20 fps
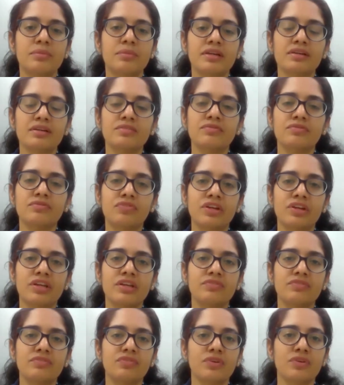Become
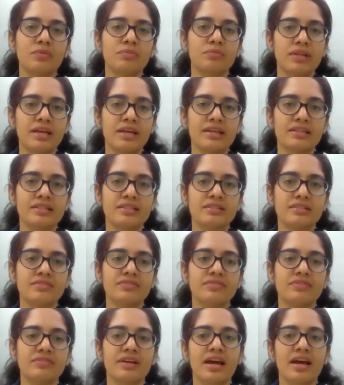free from negative
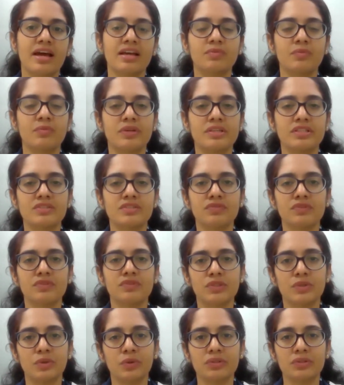and wasteful
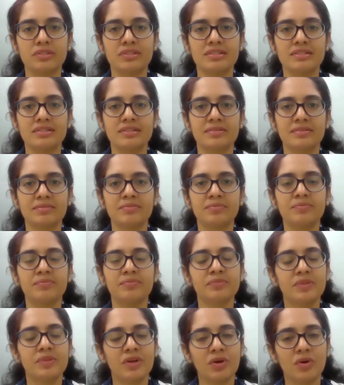thoughts.
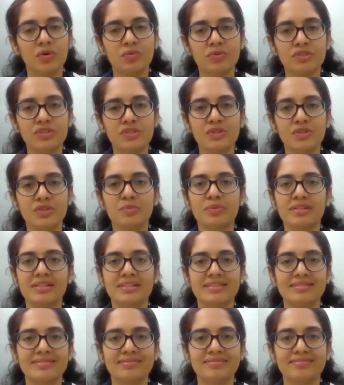Over to you,
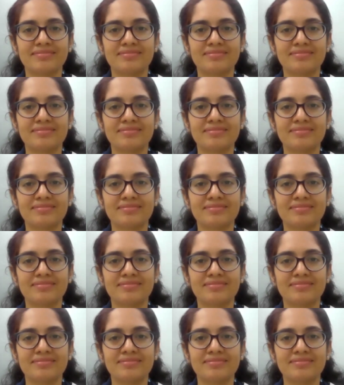Bill.